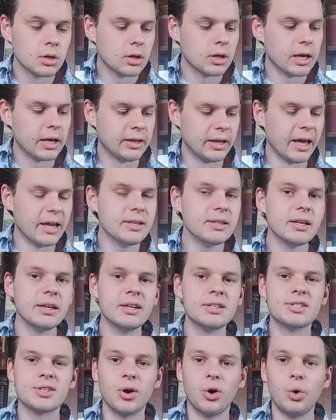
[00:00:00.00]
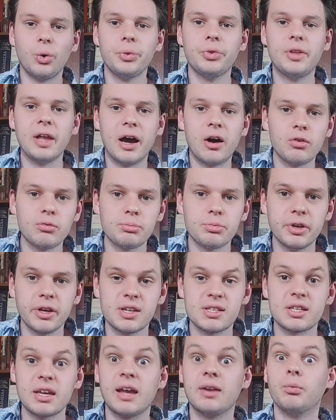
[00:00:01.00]
And then it's all down
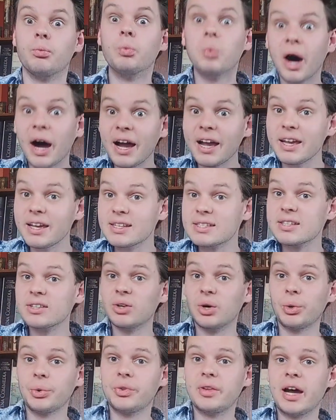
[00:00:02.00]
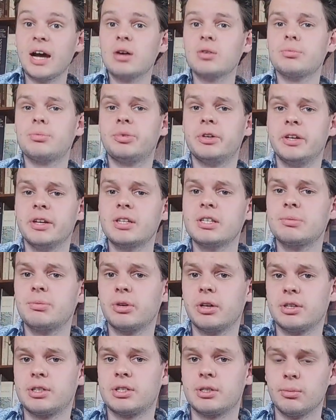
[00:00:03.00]
picks. And why is it all down picks?
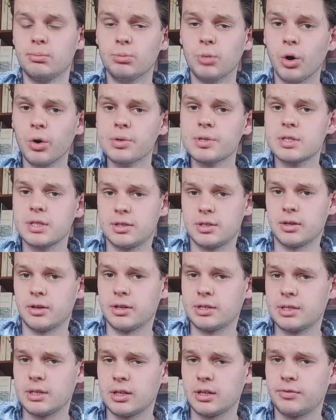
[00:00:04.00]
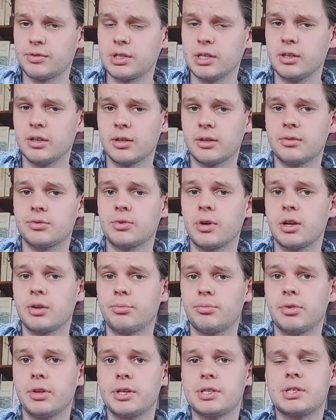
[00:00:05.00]
Because most guitarists that I've seen that try to
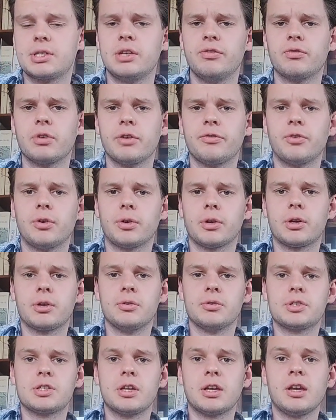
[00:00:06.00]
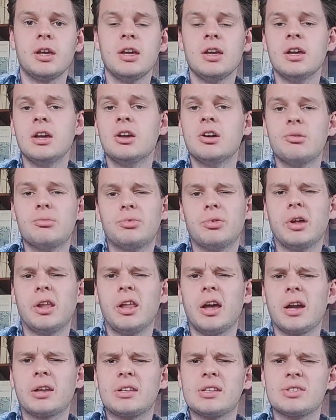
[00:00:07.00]
play Stevie Ray Vaughan acoustic play
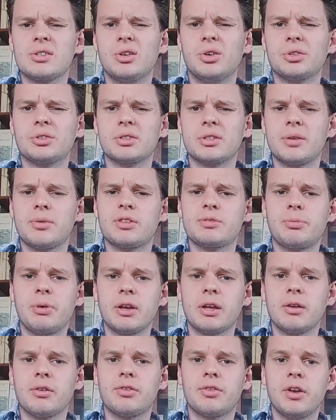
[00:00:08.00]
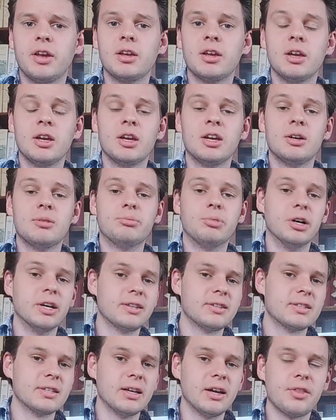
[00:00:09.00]
like this alternate picking thing.
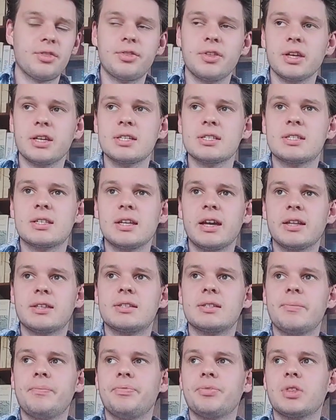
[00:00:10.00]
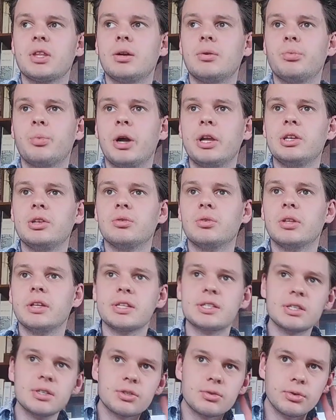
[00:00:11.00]
But the thing is that when you
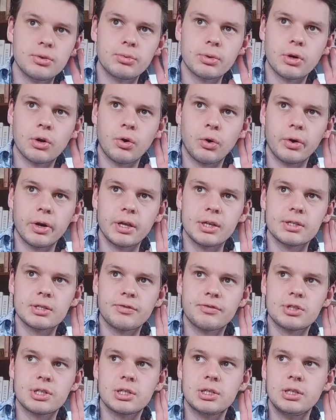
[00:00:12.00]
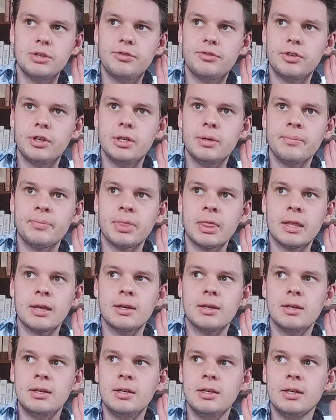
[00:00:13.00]
listen to the recordings of Stevie,
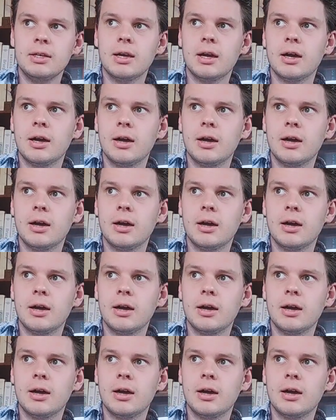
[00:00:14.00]
he's